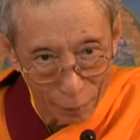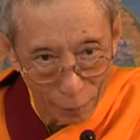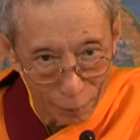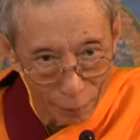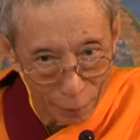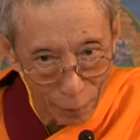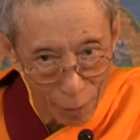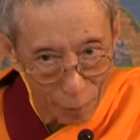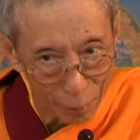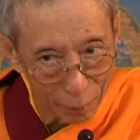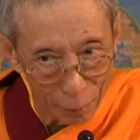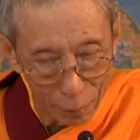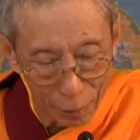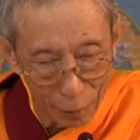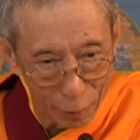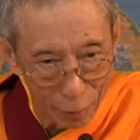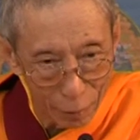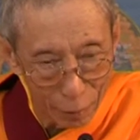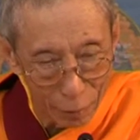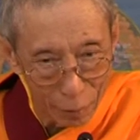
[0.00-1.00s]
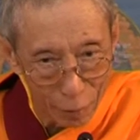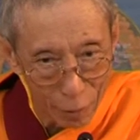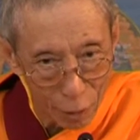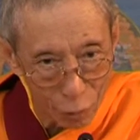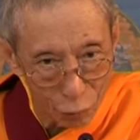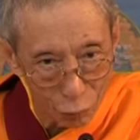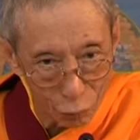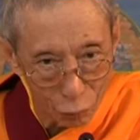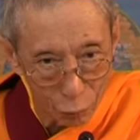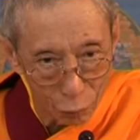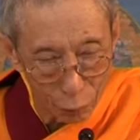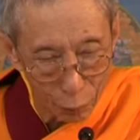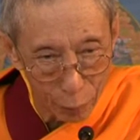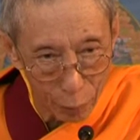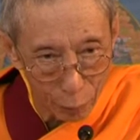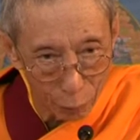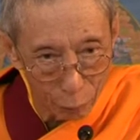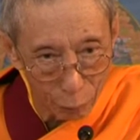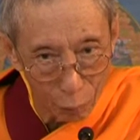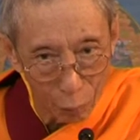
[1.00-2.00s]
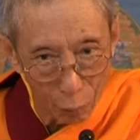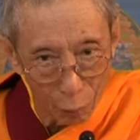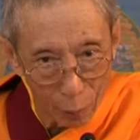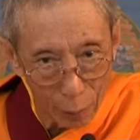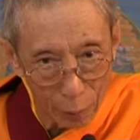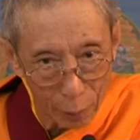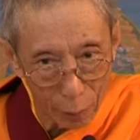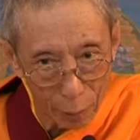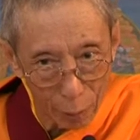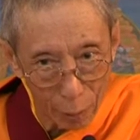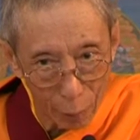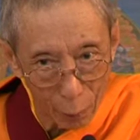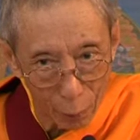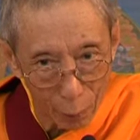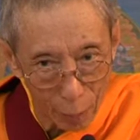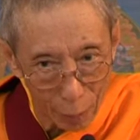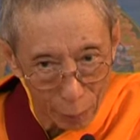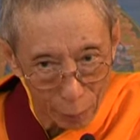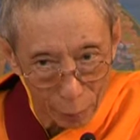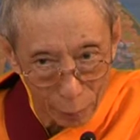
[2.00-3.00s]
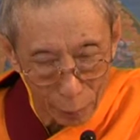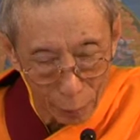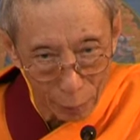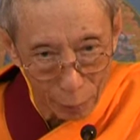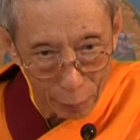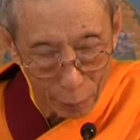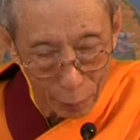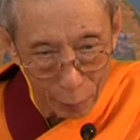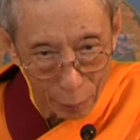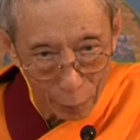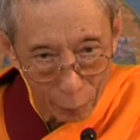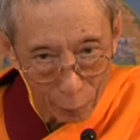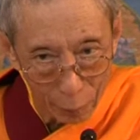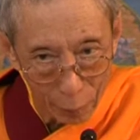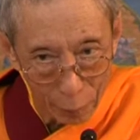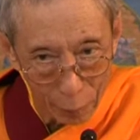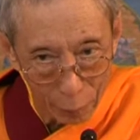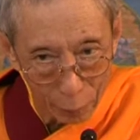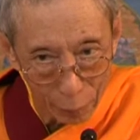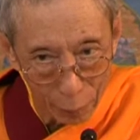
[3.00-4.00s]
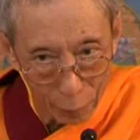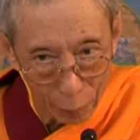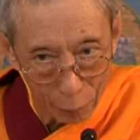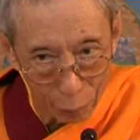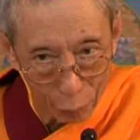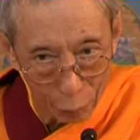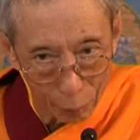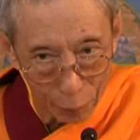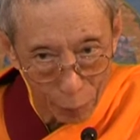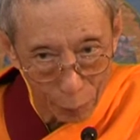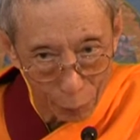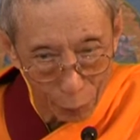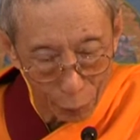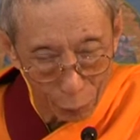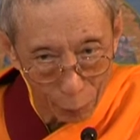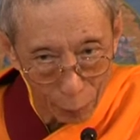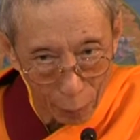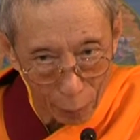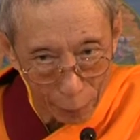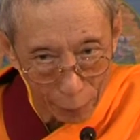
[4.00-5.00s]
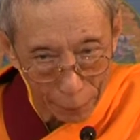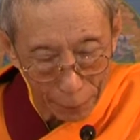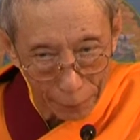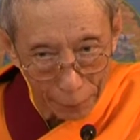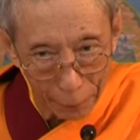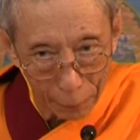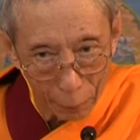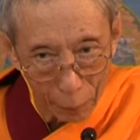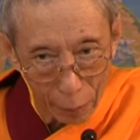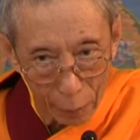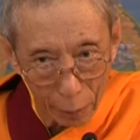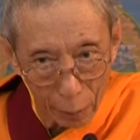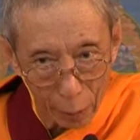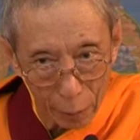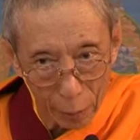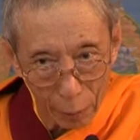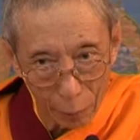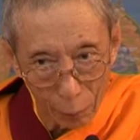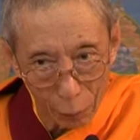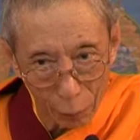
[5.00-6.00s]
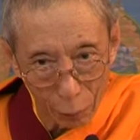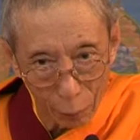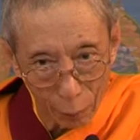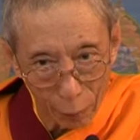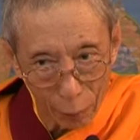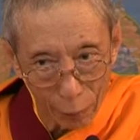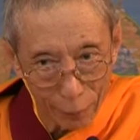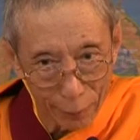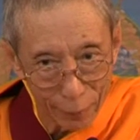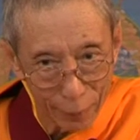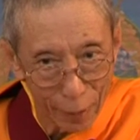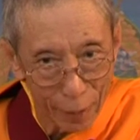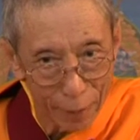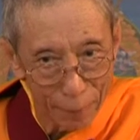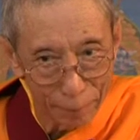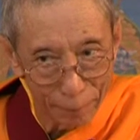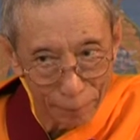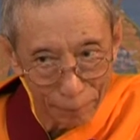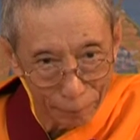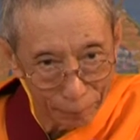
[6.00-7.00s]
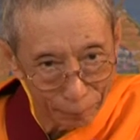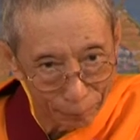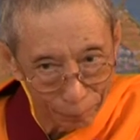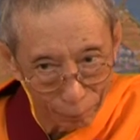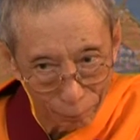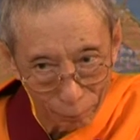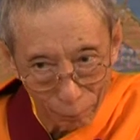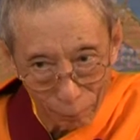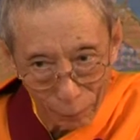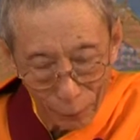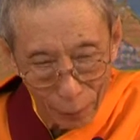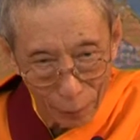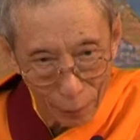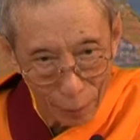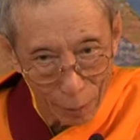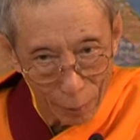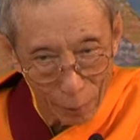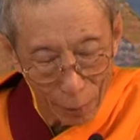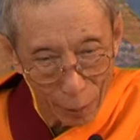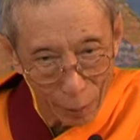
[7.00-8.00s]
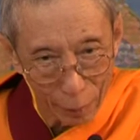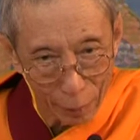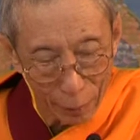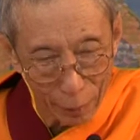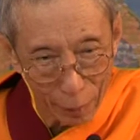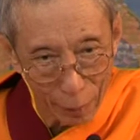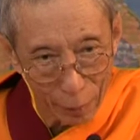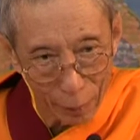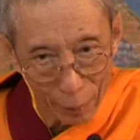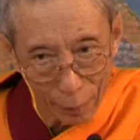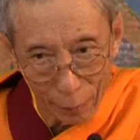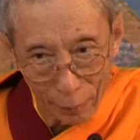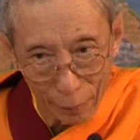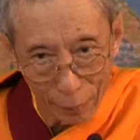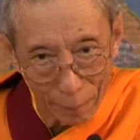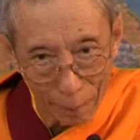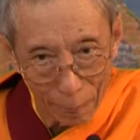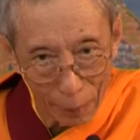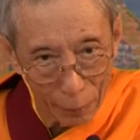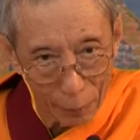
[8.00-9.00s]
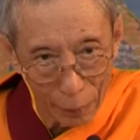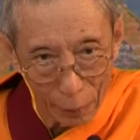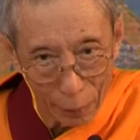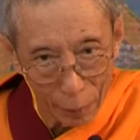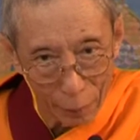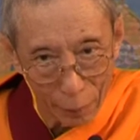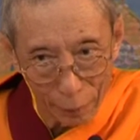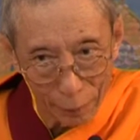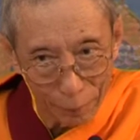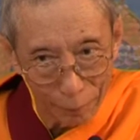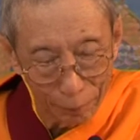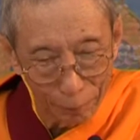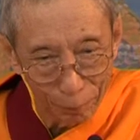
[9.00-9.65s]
Same intention, view, what they want, what we human beings want, what the animals want, same. Same, like subtleism, you know that?